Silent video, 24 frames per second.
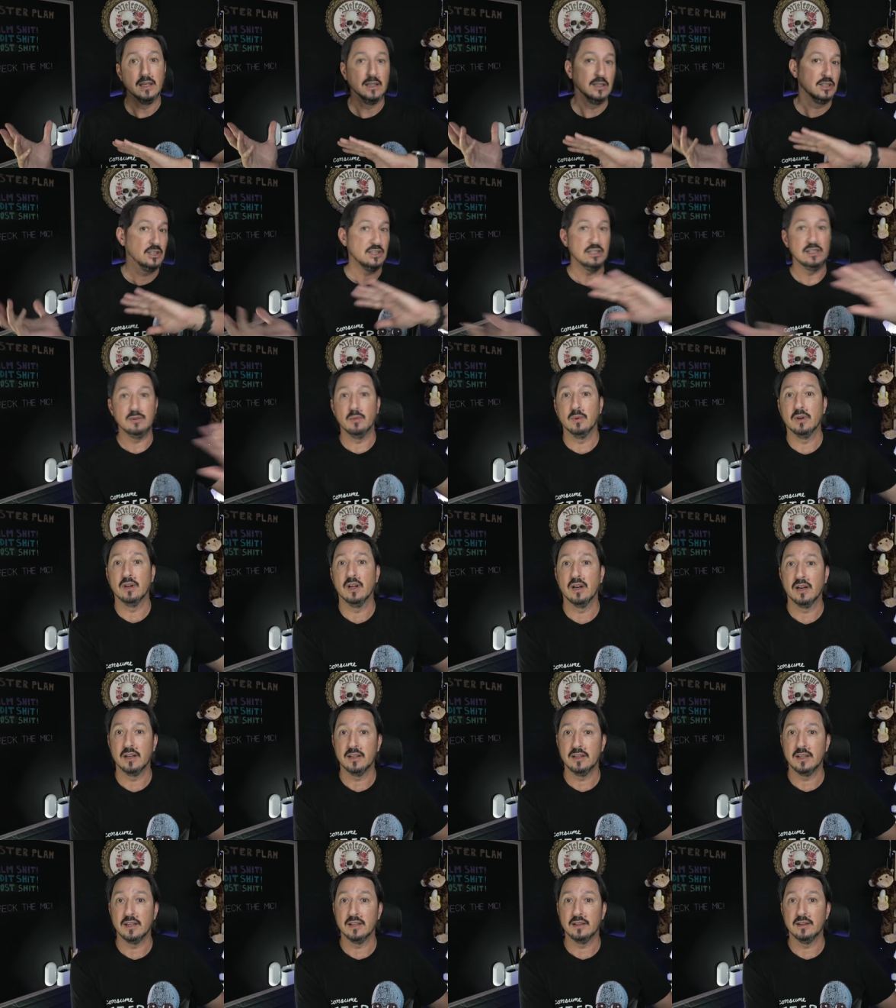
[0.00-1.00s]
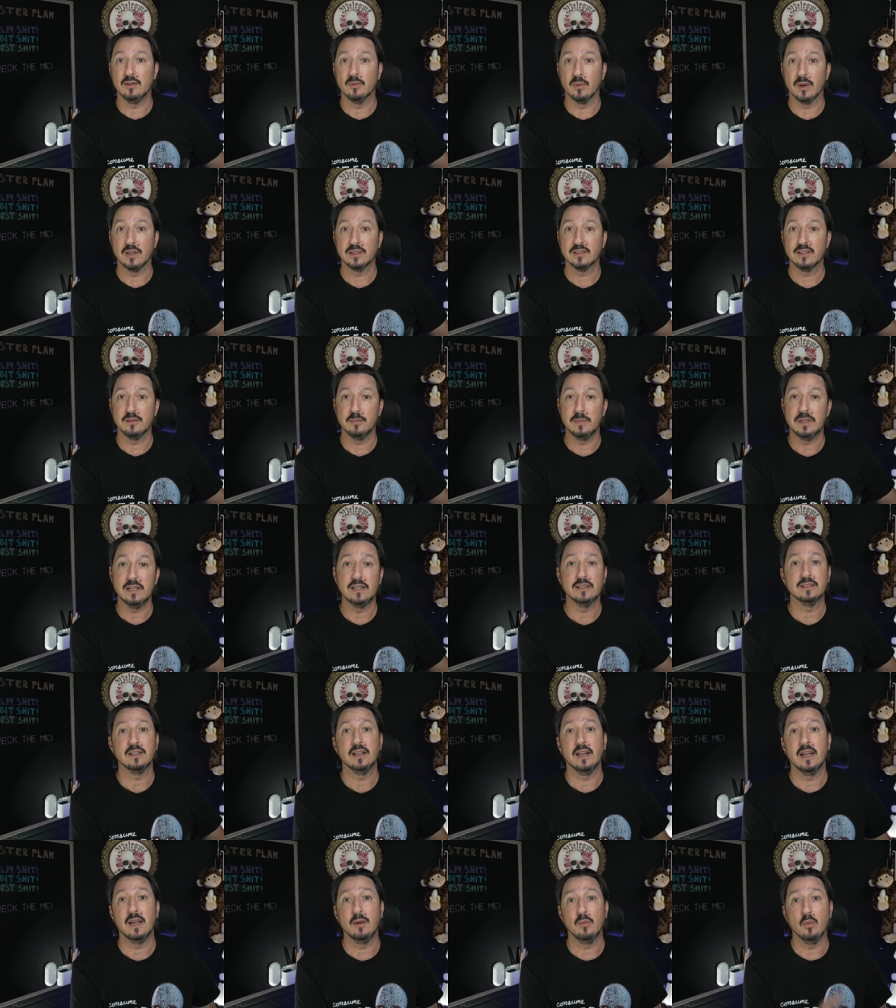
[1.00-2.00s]
she went on and did the rest of the meetings
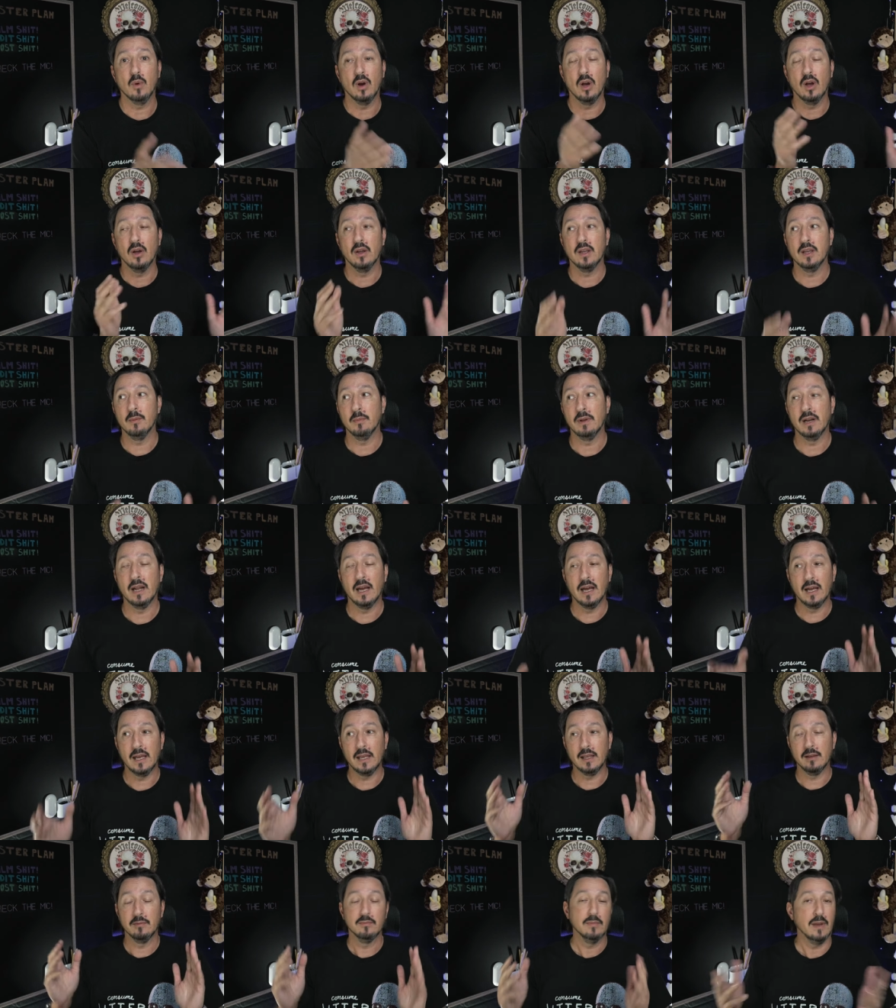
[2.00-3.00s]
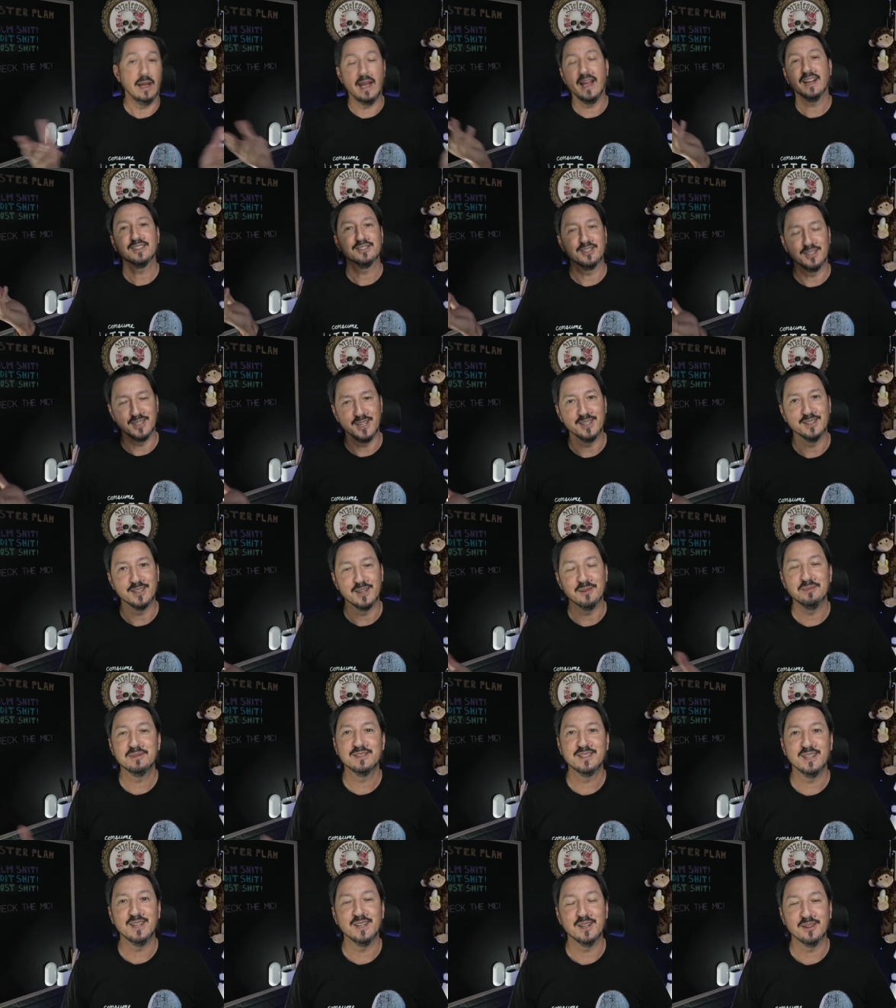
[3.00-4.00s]
today while him and I actually ended up
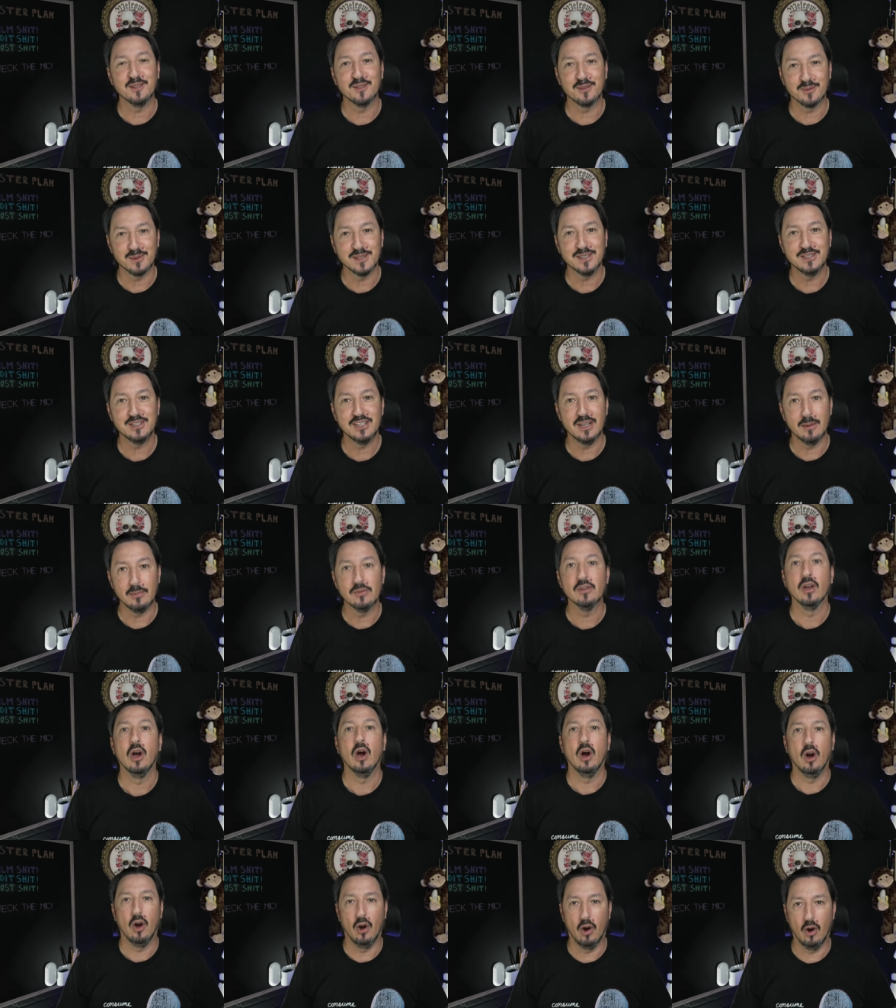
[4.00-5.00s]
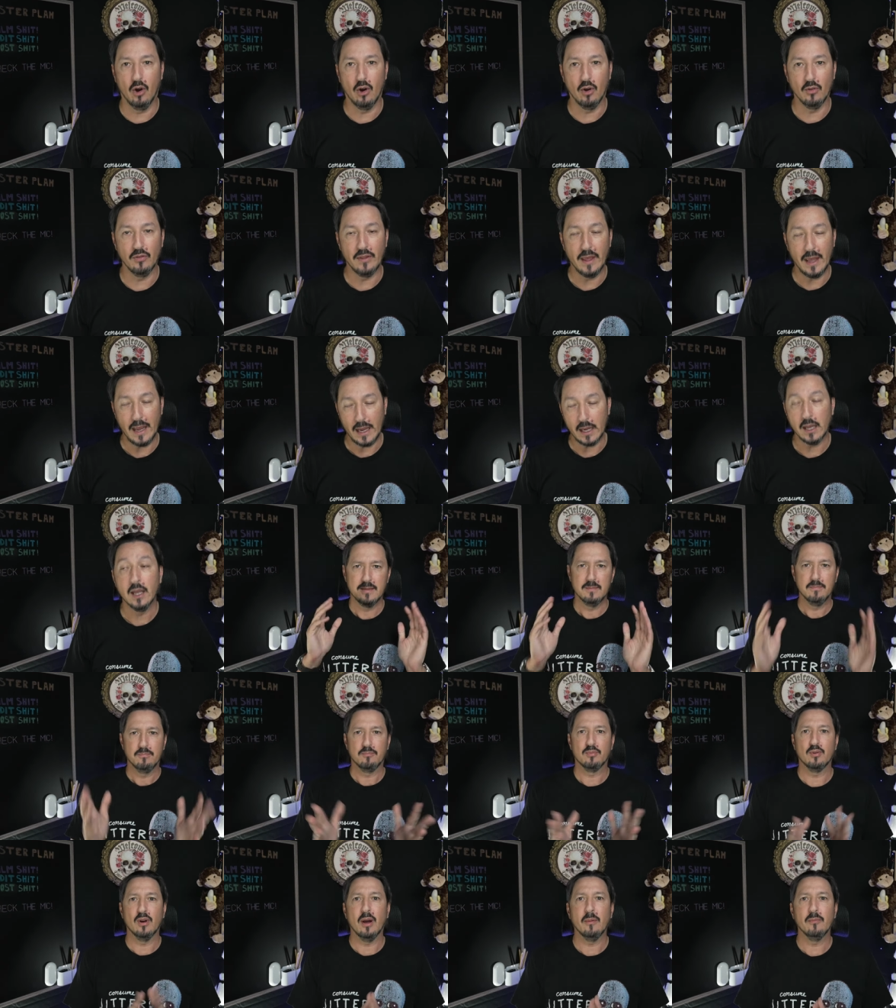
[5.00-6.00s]
sitting in three ships all day.
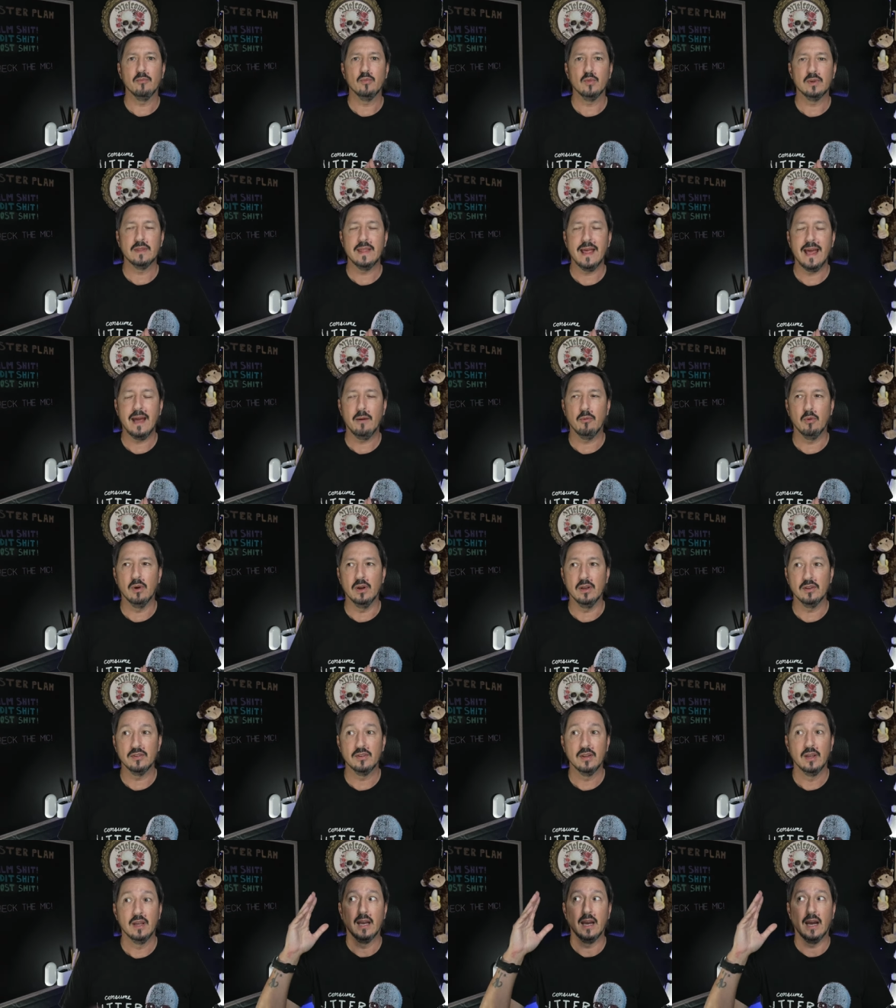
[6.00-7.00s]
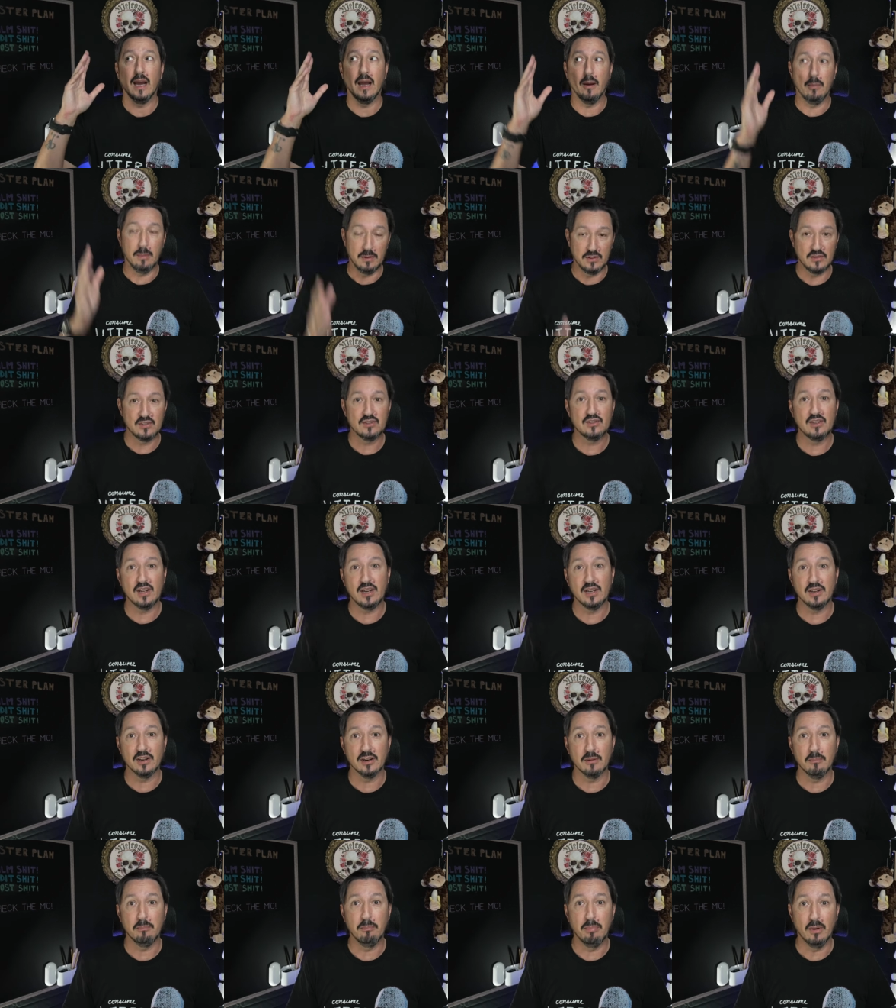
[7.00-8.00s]
Problem with that was I've been sitting
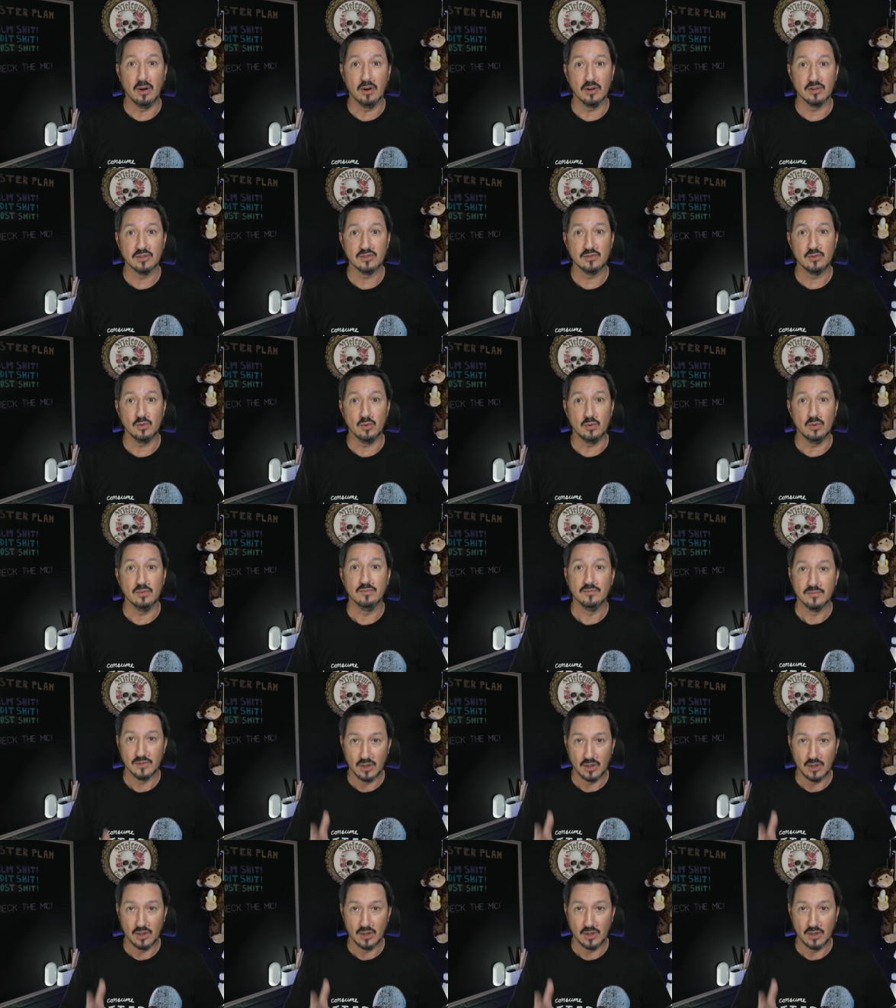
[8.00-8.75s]
on a bar stool